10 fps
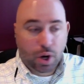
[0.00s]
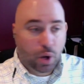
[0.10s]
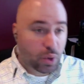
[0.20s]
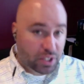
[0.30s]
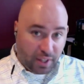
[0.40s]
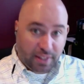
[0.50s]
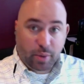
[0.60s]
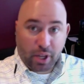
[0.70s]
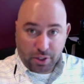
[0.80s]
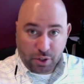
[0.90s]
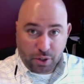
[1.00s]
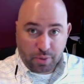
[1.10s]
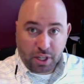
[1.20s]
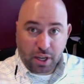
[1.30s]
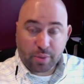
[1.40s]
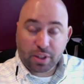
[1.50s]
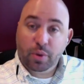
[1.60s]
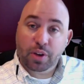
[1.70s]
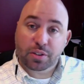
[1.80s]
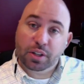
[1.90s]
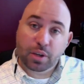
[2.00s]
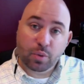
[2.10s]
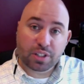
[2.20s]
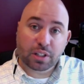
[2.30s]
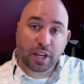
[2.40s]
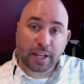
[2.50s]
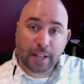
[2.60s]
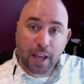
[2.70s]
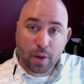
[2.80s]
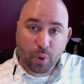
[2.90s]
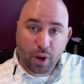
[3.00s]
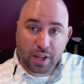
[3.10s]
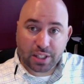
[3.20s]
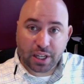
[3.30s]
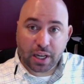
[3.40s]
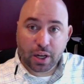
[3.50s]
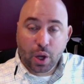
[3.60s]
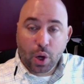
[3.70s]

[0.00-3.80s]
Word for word: what's it like to be on the startup side, but then we also look at what's it like on the enterprise side,